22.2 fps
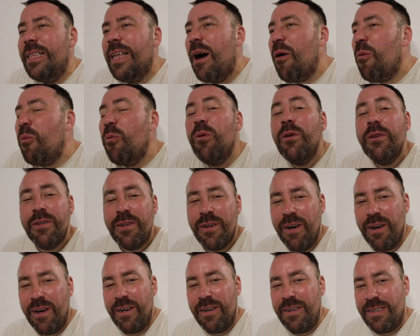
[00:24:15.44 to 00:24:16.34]
that wasn't
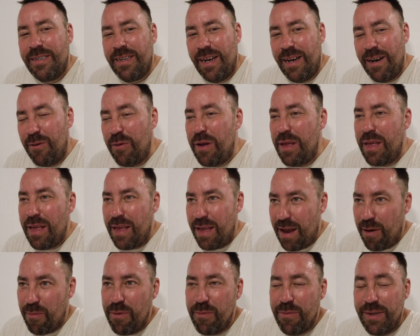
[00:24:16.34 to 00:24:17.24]
our hotel
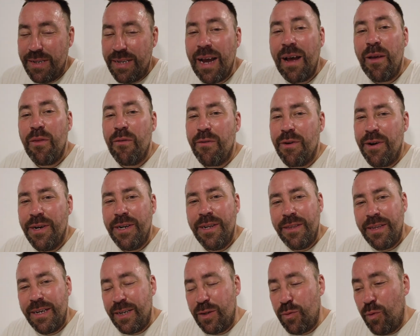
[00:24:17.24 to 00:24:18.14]
and we were down the road
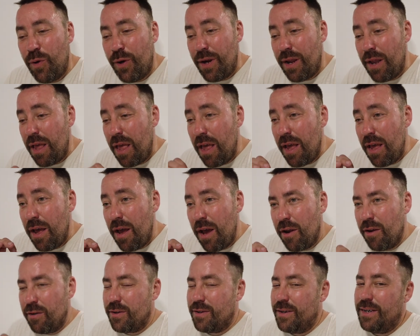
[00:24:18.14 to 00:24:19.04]
at this one.
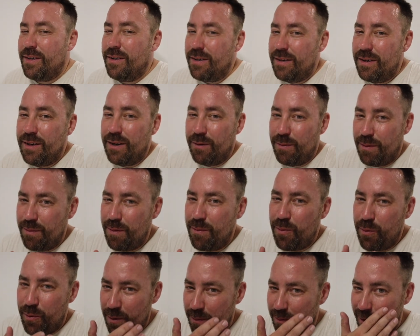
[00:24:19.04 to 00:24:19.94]
And I was going, oh, when we
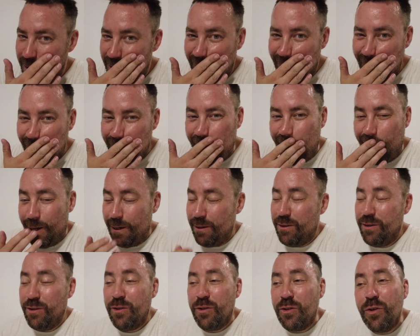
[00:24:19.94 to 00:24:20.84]
pulled up, I was like,
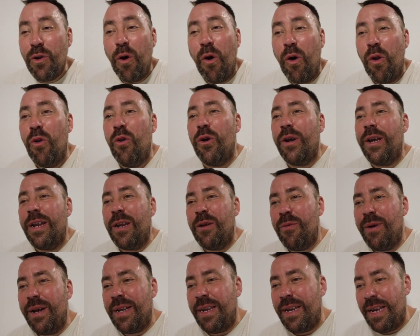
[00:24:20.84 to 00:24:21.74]
that does not look
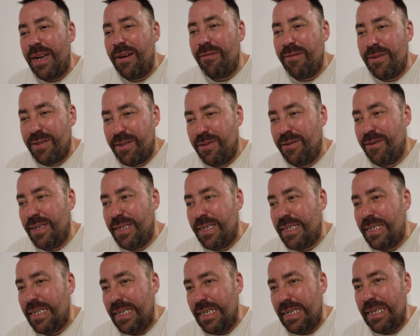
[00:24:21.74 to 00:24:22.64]
anywhere near as
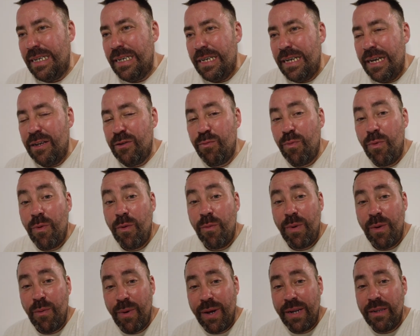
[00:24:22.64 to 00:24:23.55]
nice as the one that
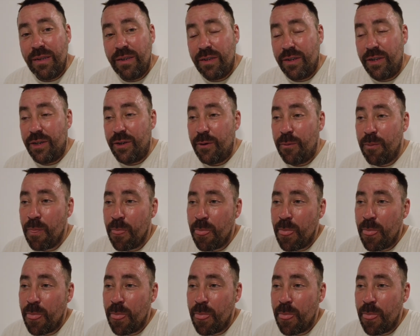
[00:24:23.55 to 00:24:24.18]
we went to.